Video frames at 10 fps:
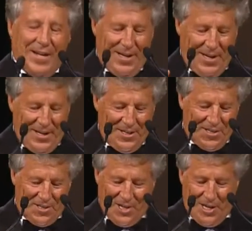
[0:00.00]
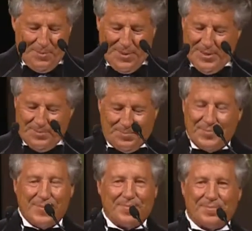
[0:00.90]
Ladies and gentlemen,
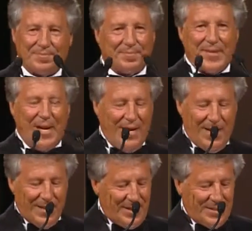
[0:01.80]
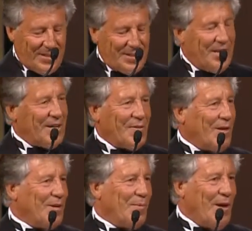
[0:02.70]
this is an
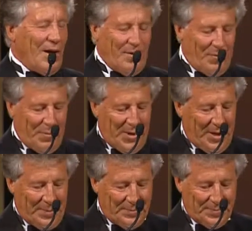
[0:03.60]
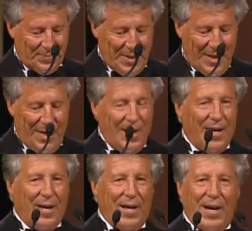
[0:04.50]
incredible honor for me.
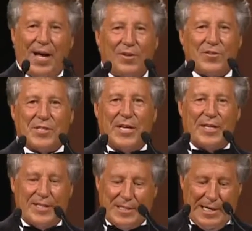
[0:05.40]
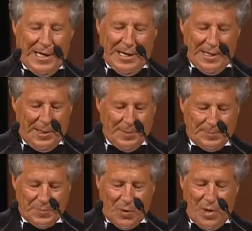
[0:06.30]
And I don't say this lightly.
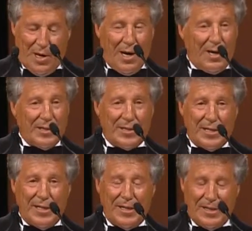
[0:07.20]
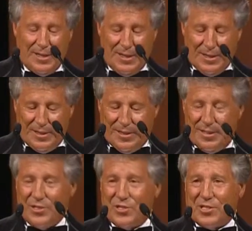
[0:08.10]
Quite honestly,
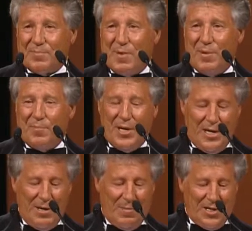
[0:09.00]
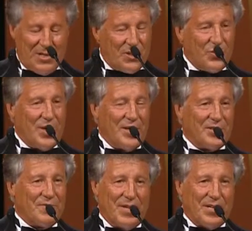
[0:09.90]
this just might be my
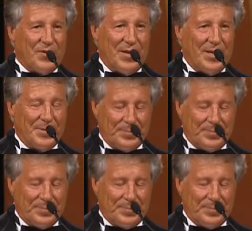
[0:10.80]
sweetest victory.